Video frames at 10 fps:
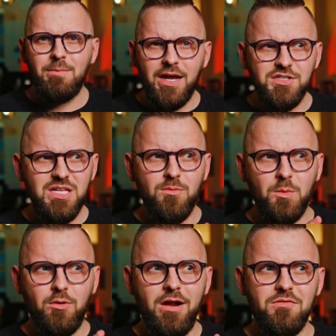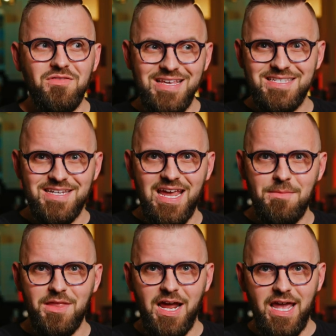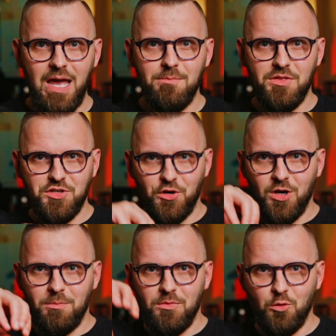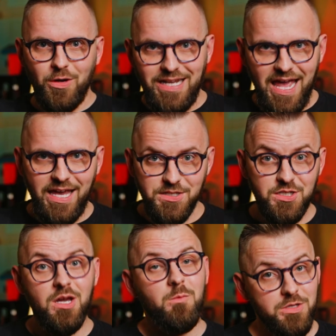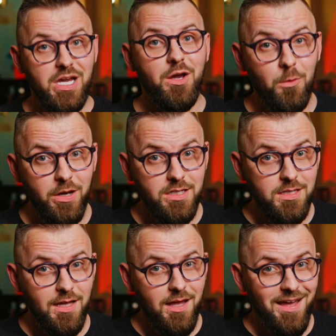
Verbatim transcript: I'm actually more proud of this name than I am the term greige, which I coined.